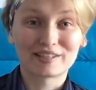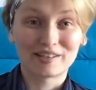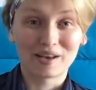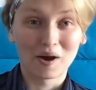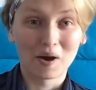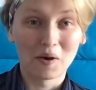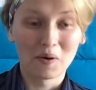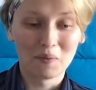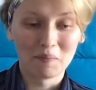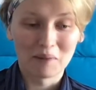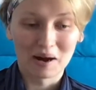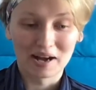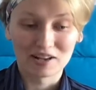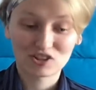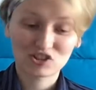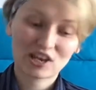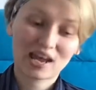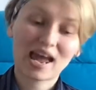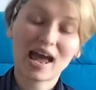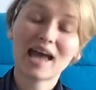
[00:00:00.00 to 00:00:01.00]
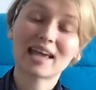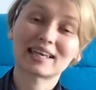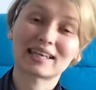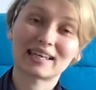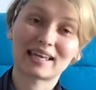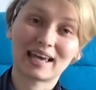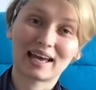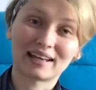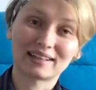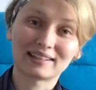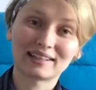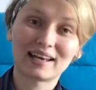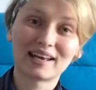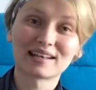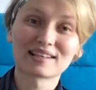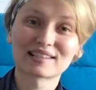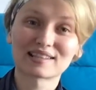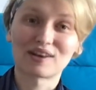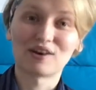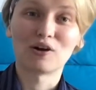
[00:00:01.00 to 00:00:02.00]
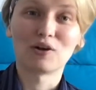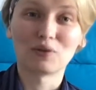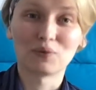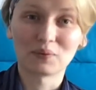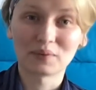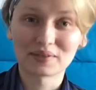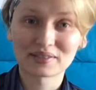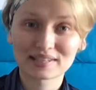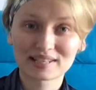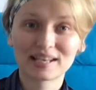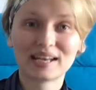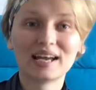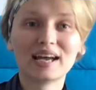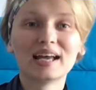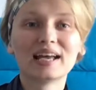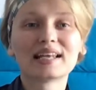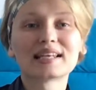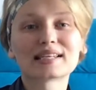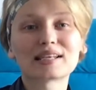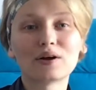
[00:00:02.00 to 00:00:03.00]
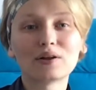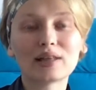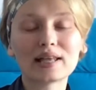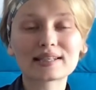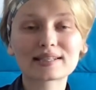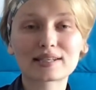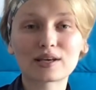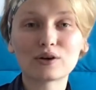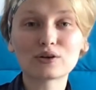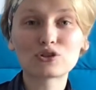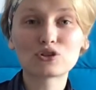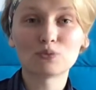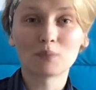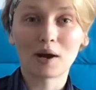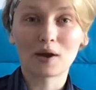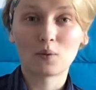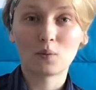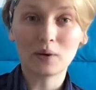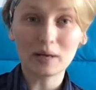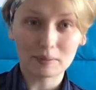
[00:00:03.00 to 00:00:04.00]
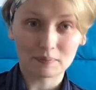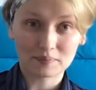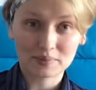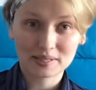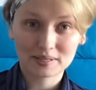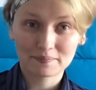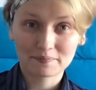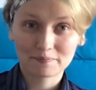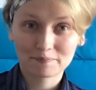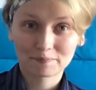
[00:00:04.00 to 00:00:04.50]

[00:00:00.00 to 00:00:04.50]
so much again as always so let's go to my WIPs